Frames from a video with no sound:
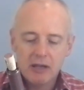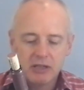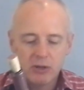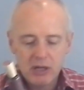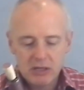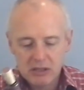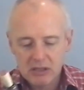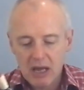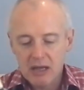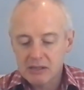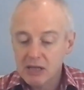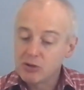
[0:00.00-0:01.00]
So this
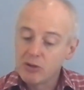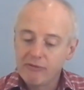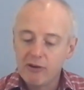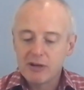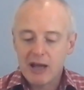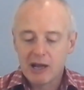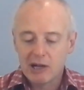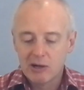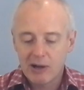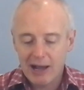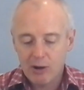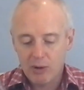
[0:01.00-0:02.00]
says on the front,
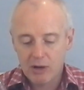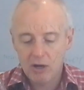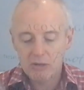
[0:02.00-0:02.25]
Aconcagua